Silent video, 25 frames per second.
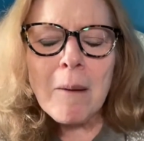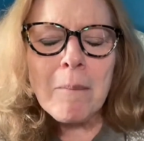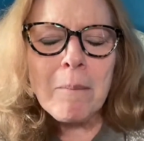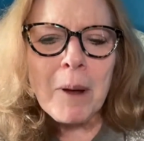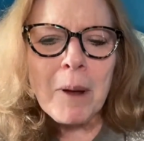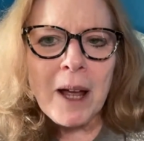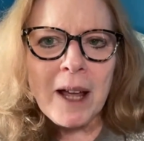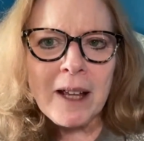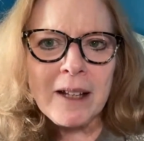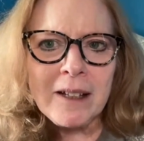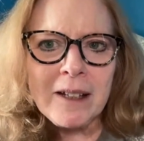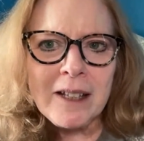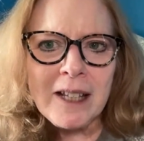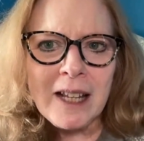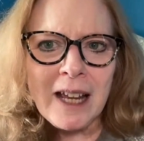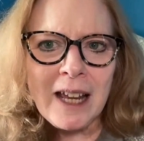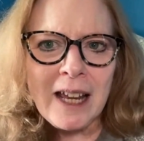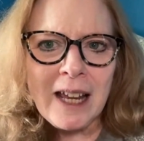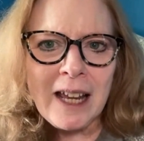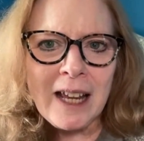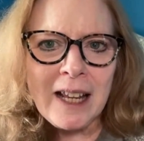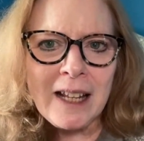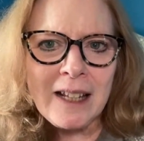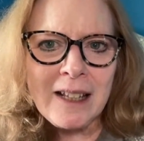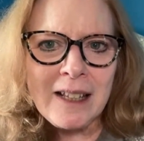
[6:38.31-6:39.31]
but
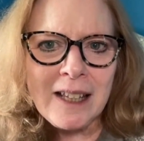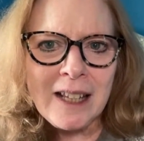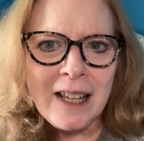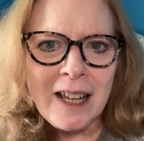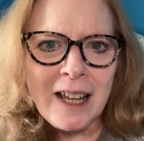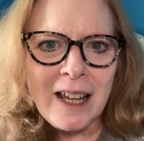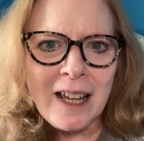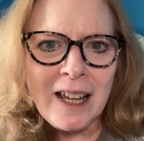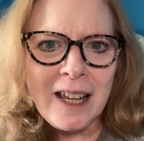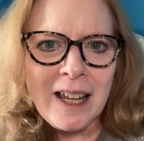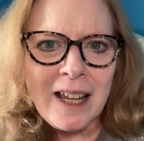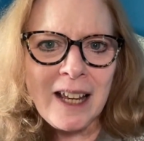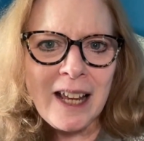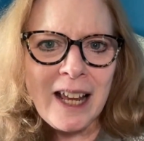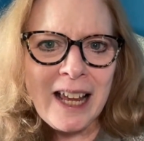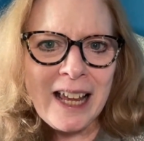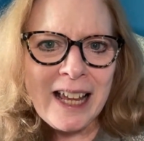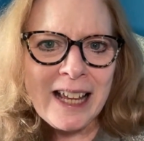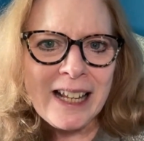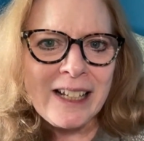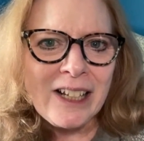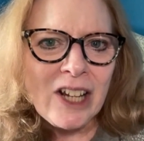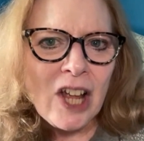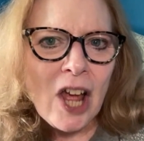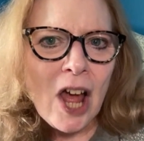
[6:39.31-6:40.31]
the
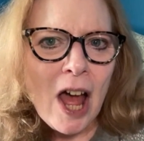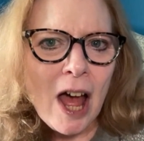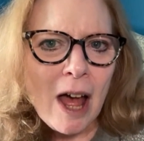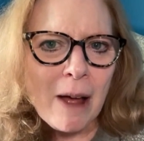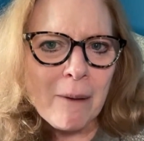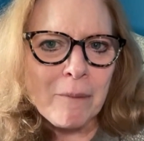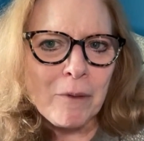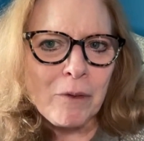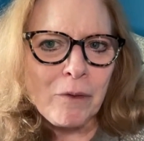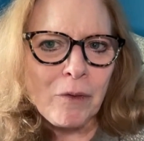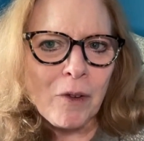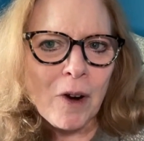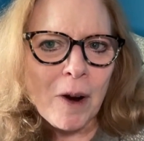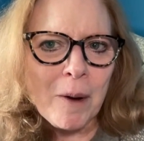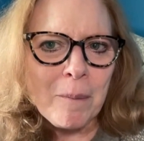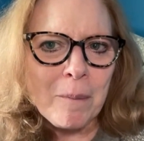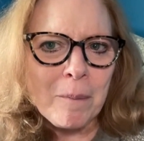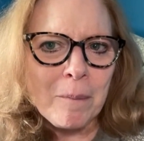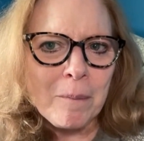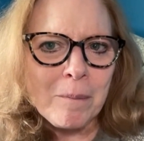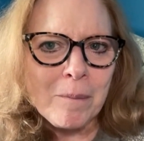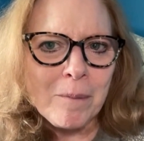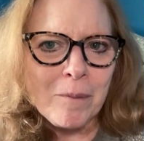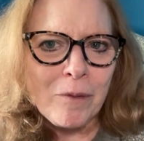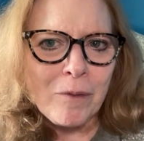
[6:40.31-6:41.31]
income
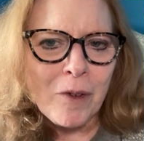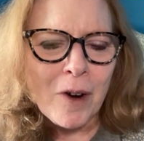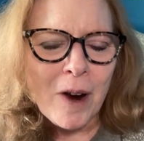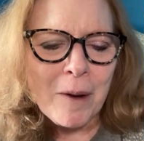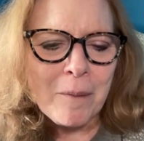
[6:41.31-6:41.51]
from